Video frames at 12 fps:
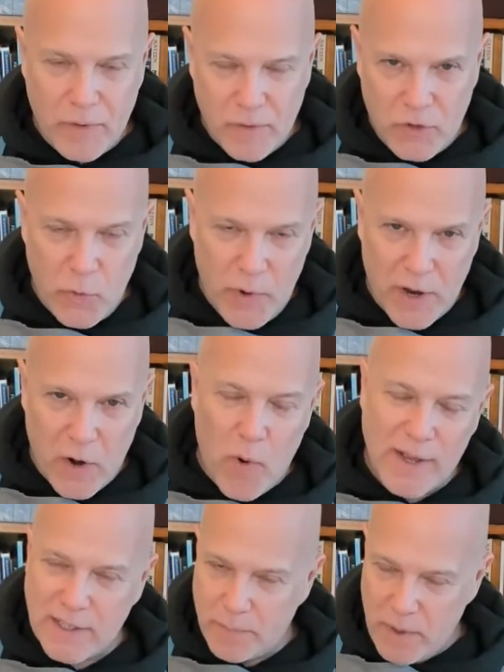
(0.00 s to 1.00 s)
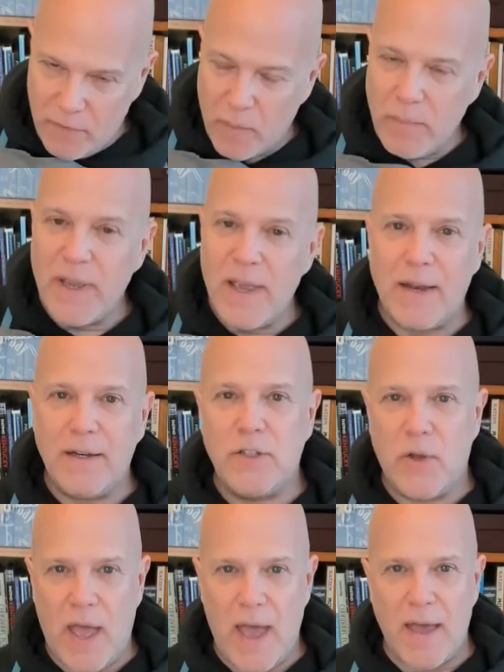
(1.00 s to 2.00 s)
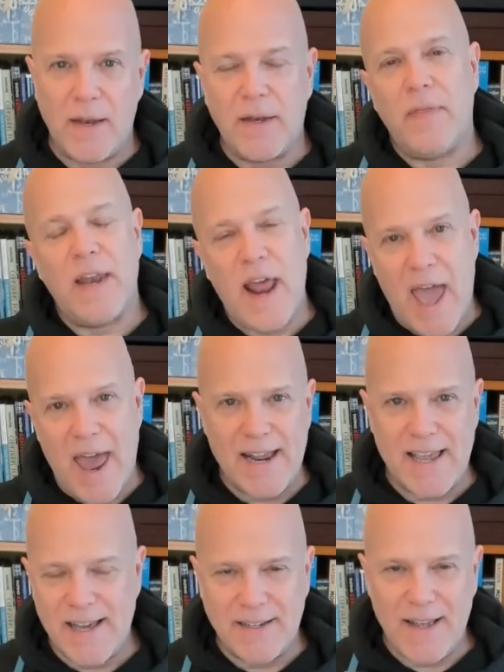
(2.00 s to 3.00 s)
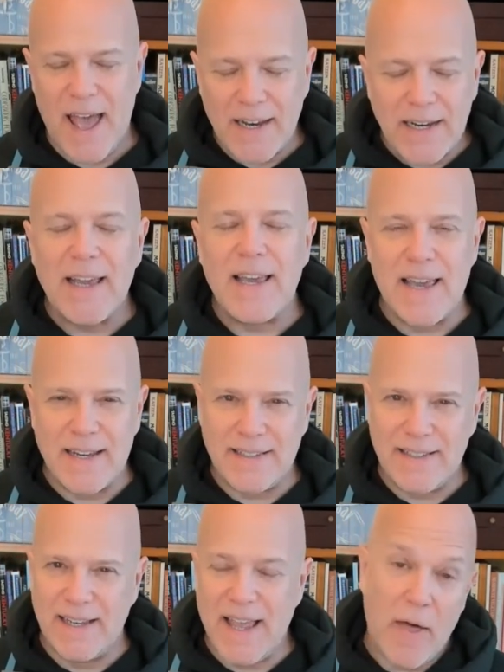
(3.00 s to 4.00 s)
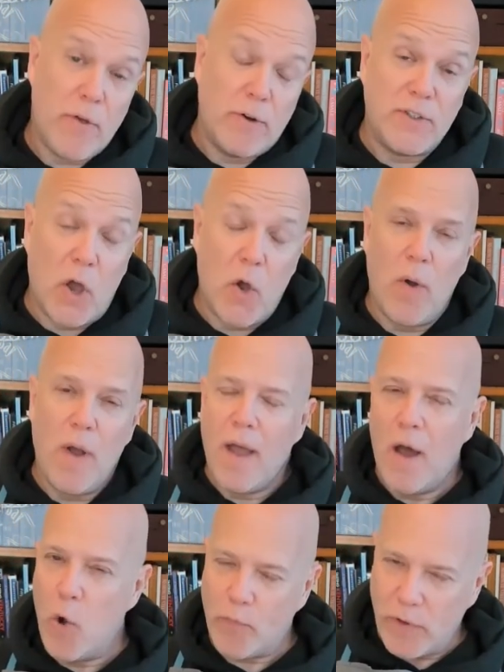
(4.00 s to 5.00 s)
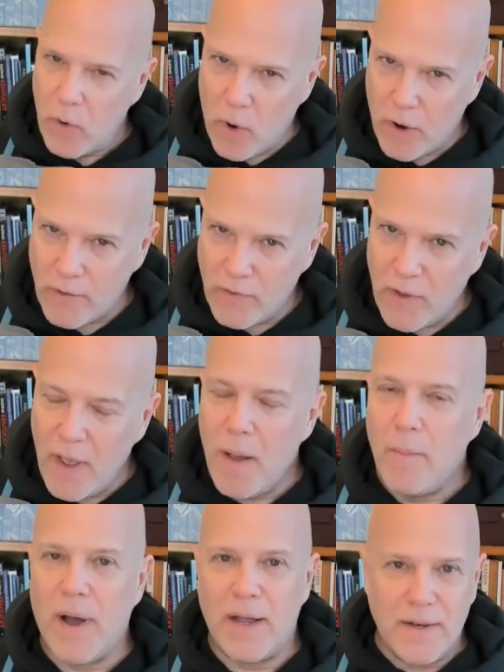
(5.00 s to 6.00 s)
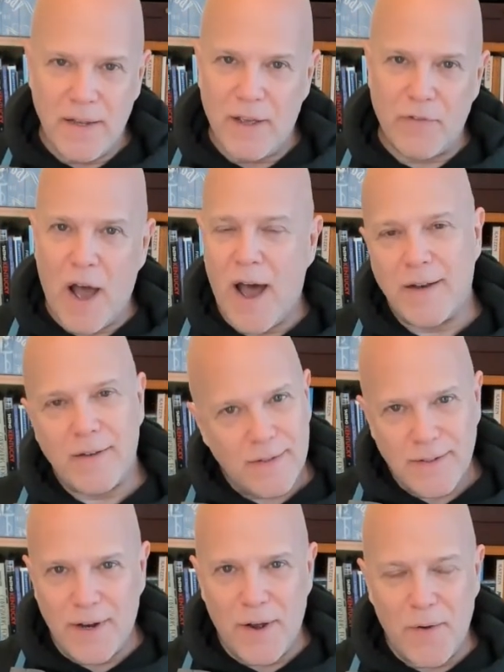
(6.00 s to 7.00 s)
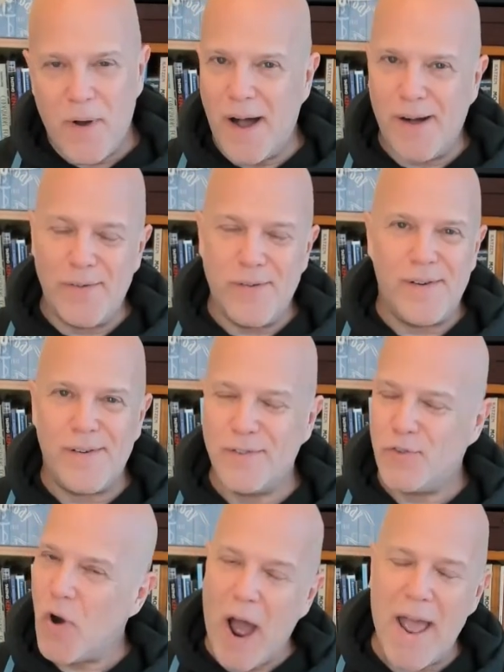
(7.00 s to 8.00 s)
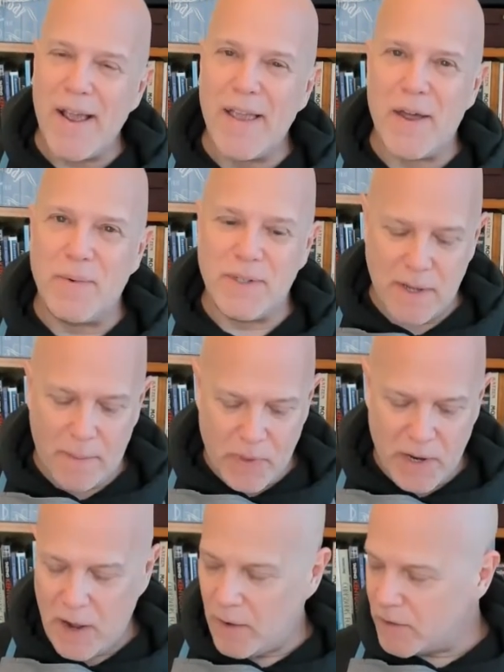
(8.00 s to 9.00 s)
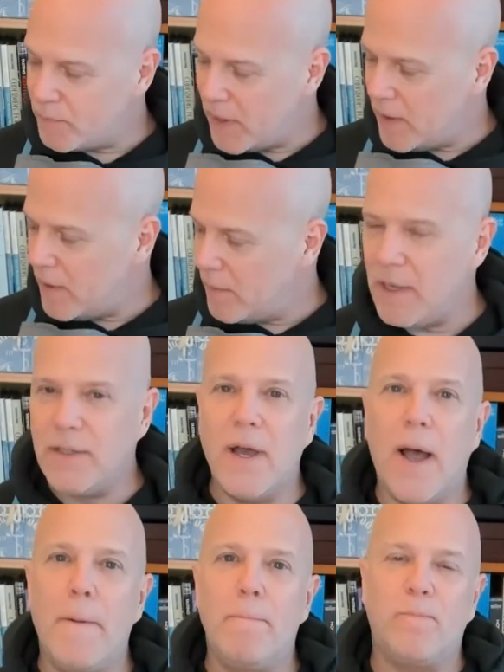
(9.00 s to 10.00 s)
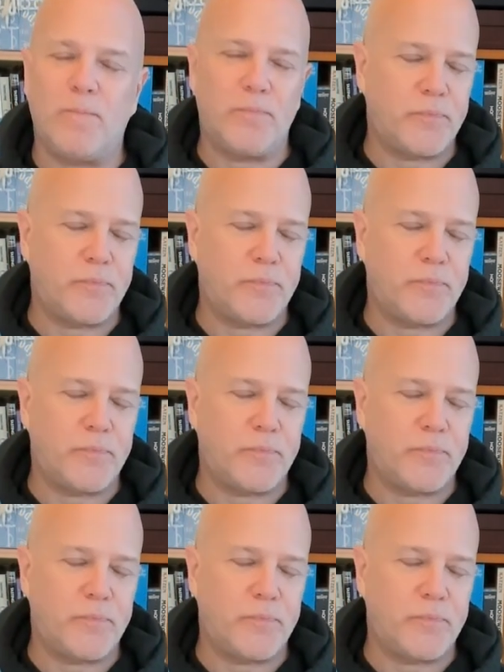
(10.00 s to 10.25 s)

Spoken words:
doing a recipe from beginning to end and then editing it together. So hopefully it works, but if not, I'll try again with something else. But in the meantime,